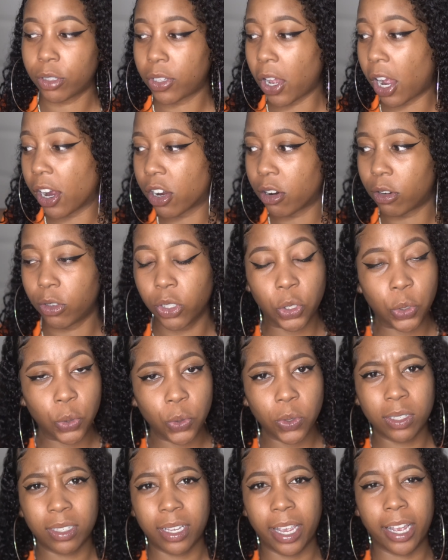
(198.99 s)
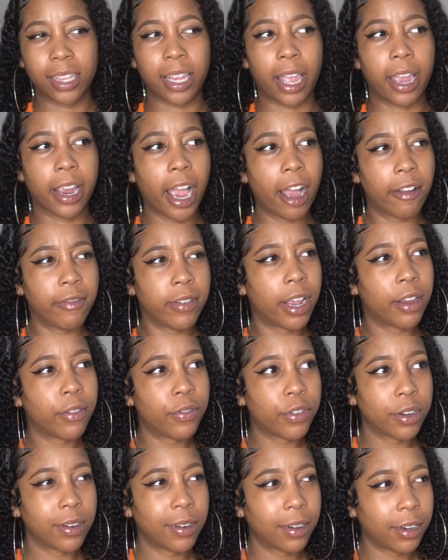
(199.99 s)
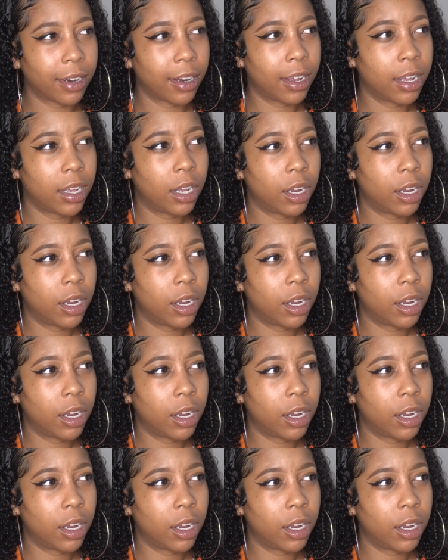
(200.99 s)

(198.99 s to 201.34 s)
Taco Tuesday. Like, I never,